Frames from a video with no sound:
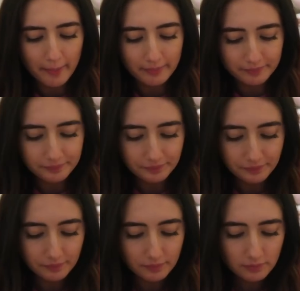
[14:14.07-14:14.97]

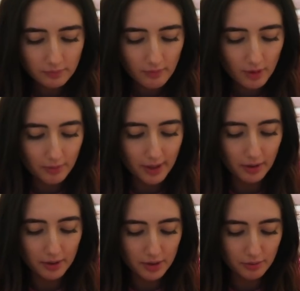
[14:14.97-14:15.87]
Oh my
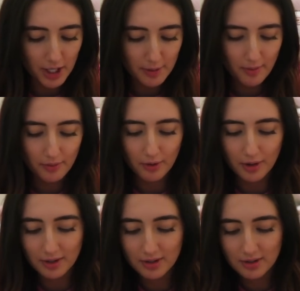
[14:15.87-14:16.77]
god, this rice paper roll
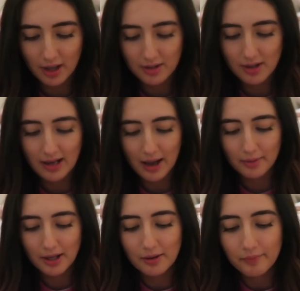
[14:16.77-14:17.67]
got stuck to the
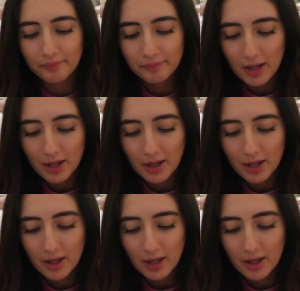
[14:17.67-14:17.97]
napkin.